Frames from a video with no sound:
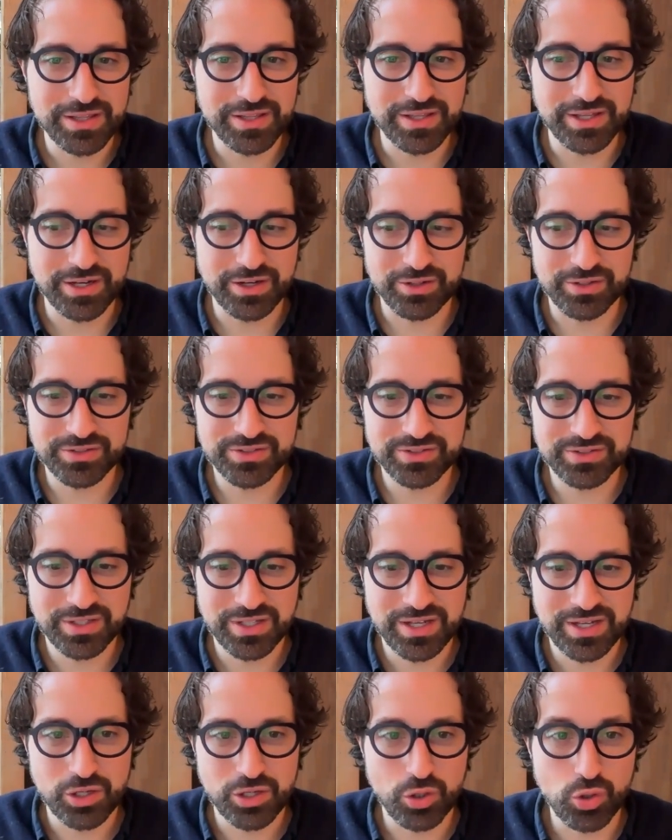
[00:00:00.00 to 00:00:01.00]
There's
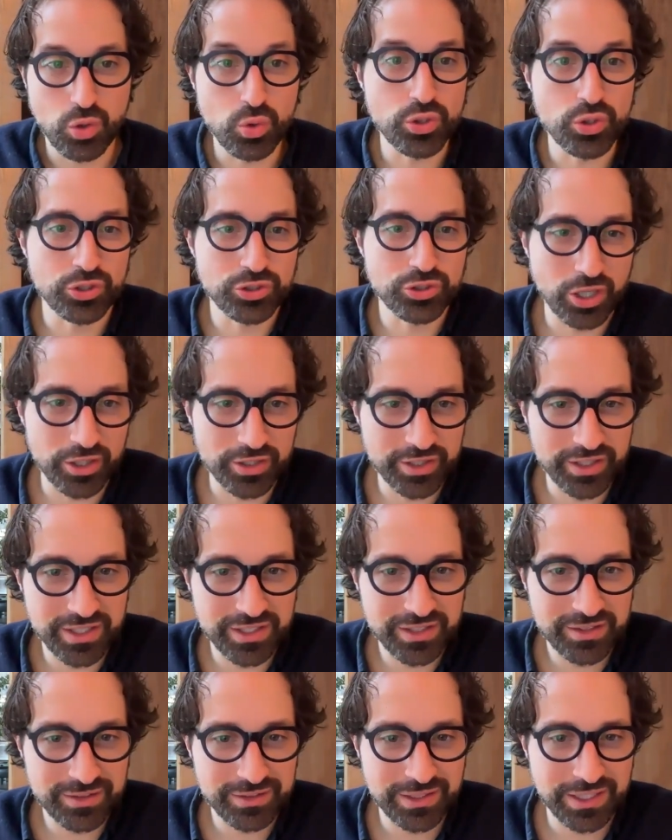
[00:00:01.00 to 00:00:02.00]
who you're
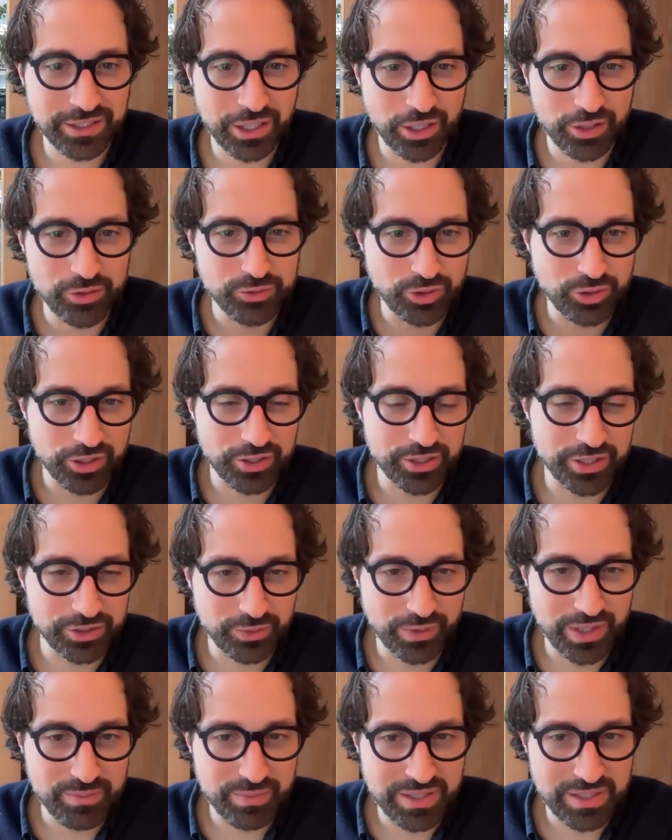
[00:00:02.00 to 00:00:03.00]
targeting, like are you targeting
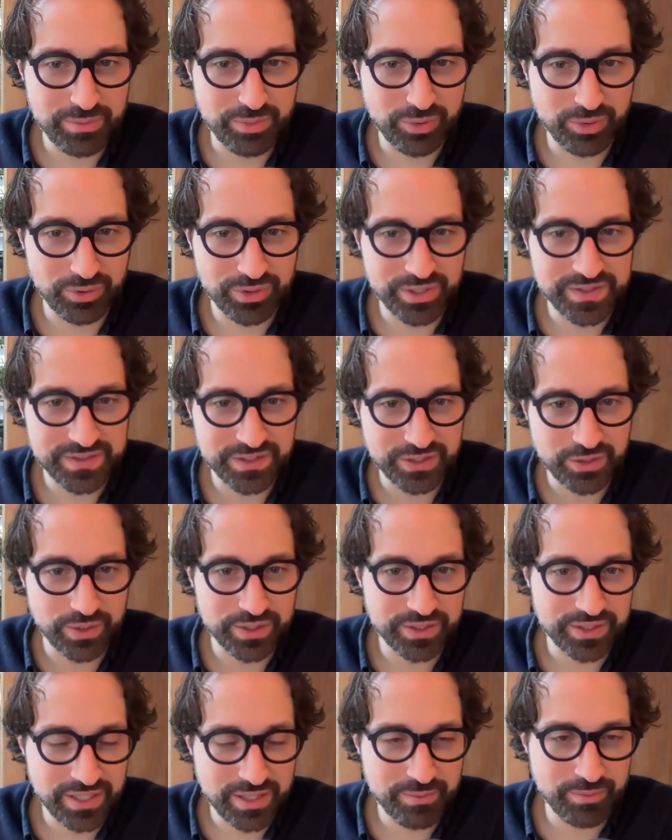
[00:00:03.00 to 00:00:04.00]
the right people, and is it
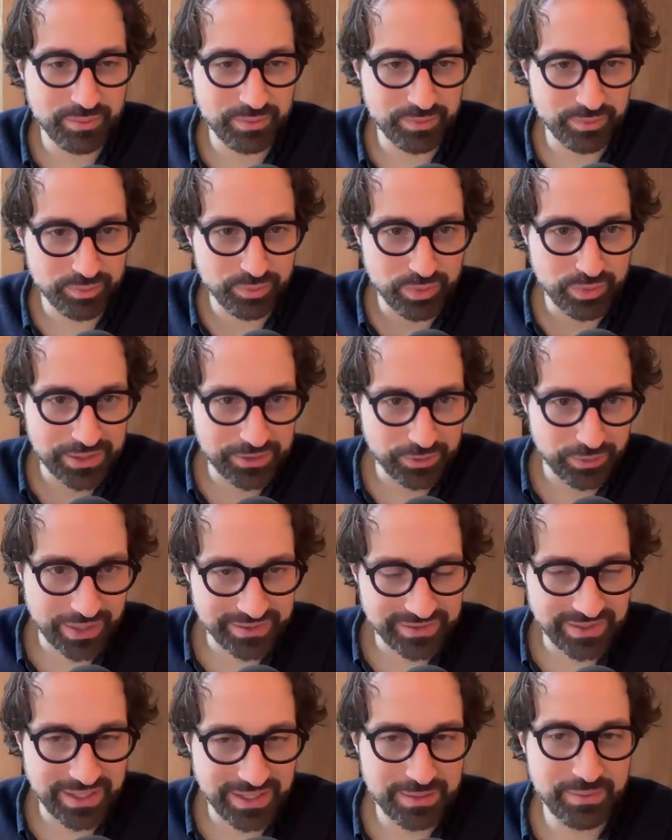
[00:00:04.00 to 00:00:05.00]
going to them at the
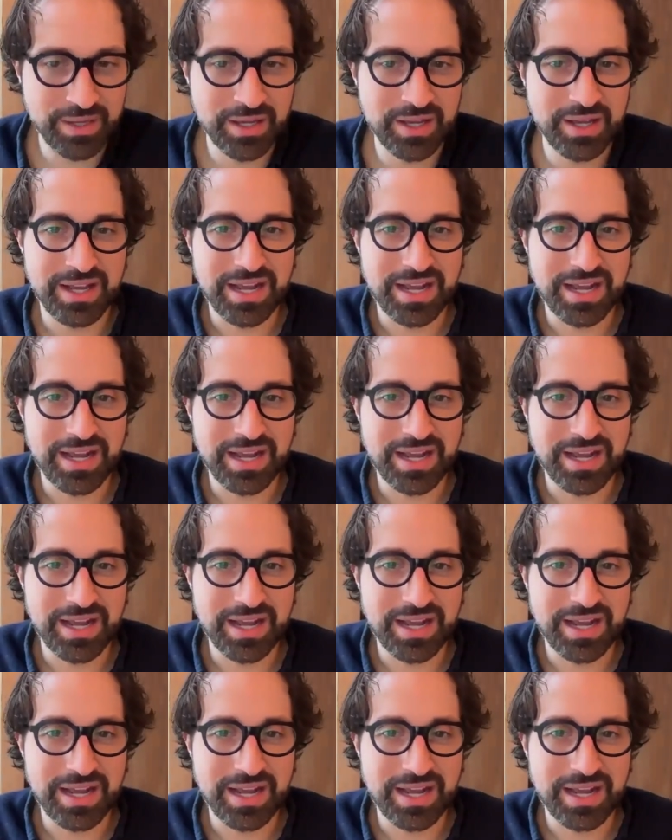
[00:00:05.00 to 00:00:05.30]
right time?